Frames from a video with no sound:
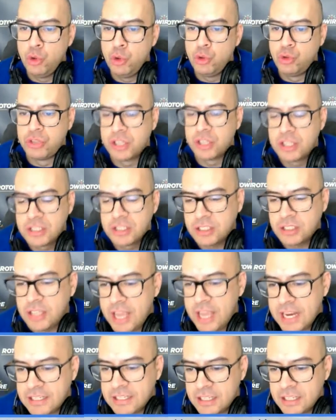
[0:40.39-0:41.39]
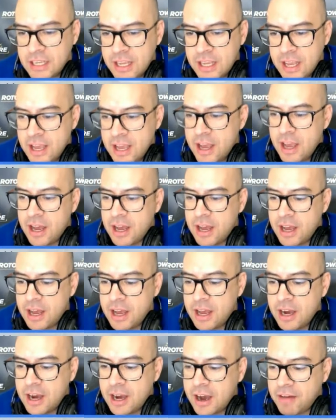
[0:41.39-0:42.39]
slate
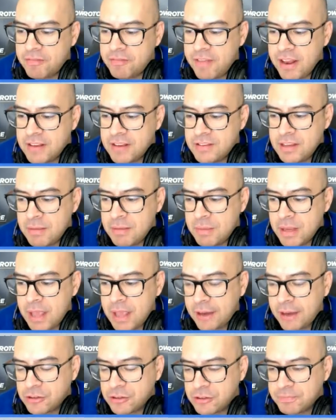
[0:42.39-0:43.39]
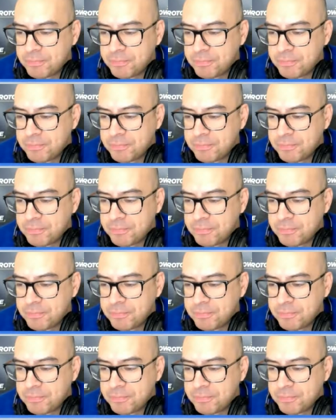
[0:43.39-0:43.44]
of fantasy NBA action.